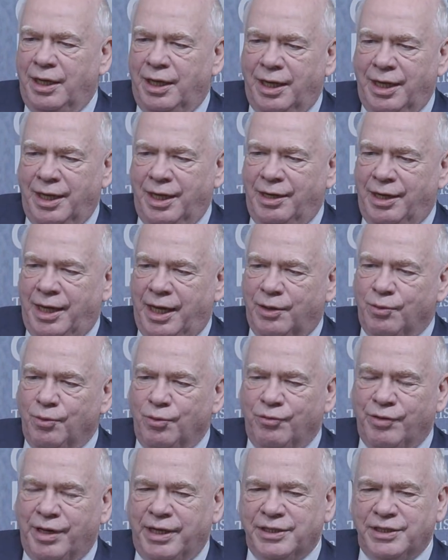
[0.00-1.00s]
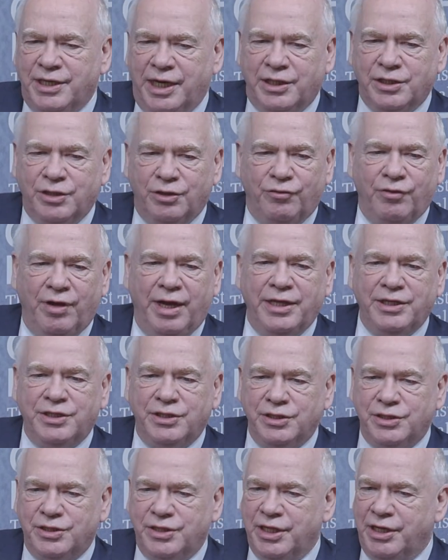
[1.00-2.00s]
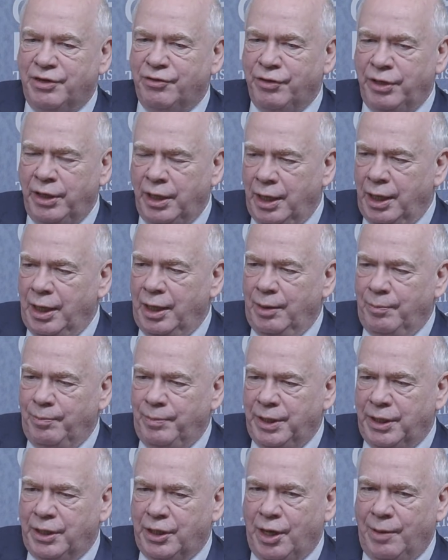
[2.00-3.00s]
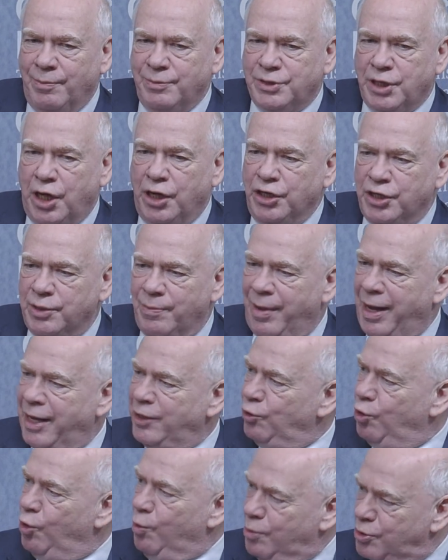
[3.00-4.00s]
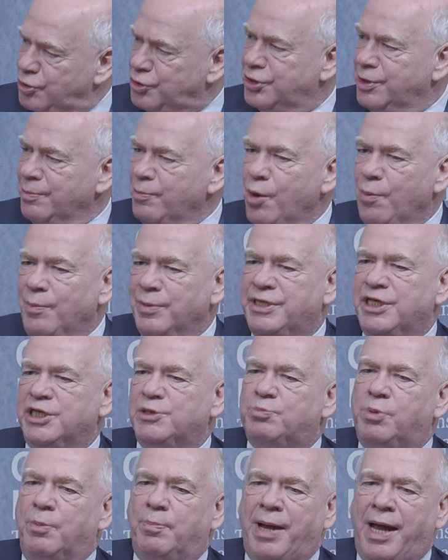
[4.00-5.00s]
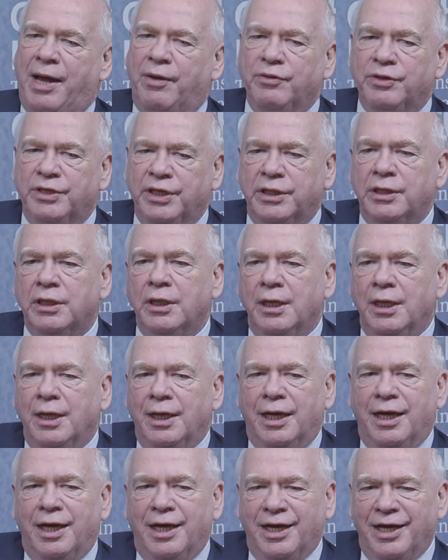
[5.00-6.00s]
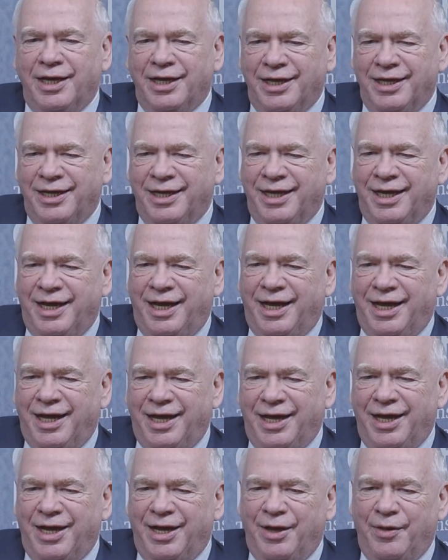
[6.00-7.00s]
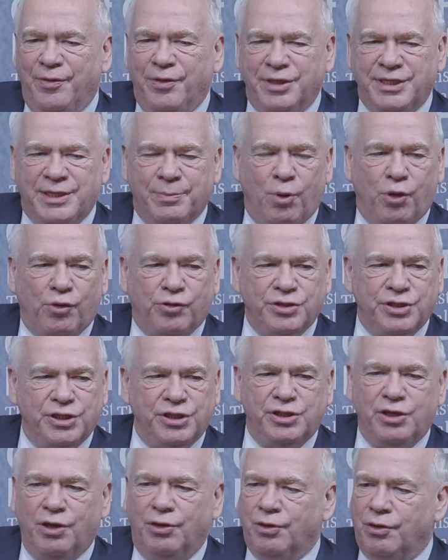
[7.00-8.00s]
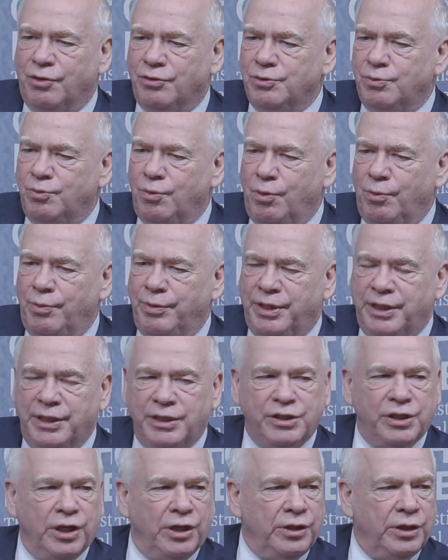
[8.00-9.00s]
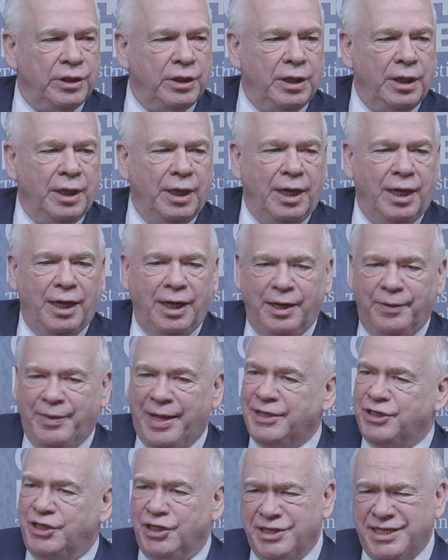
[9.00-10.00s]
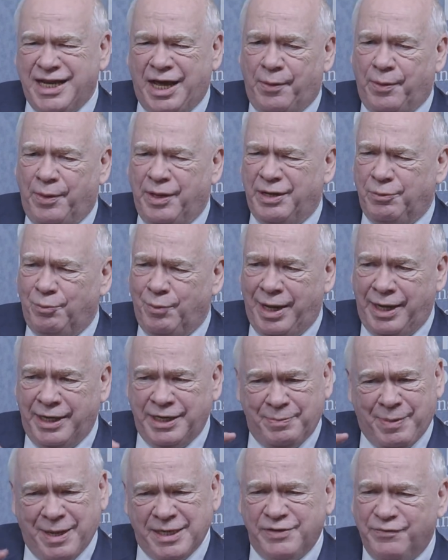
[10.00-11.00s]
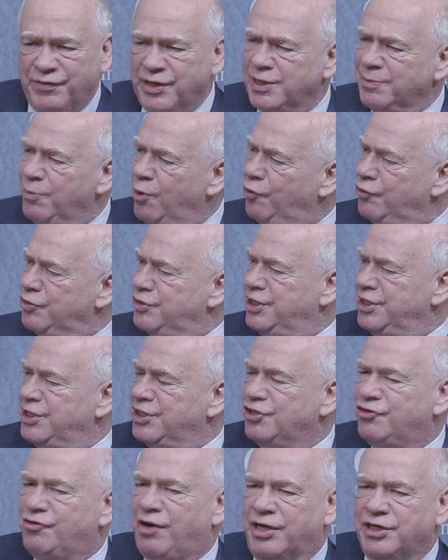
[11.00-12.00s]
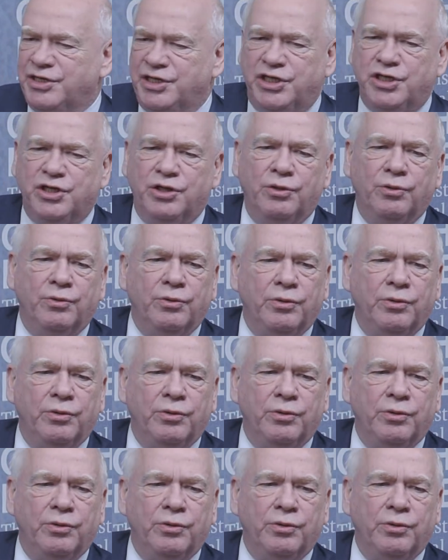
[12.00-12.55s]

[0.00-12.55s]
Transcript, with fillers: uh, like all great international relations theory becomes undermined almost at the moment it's propounded, uh, uh, that democracies don't go to war with each other. Uh, then turns out that, well, it depends if the democracy is in transition or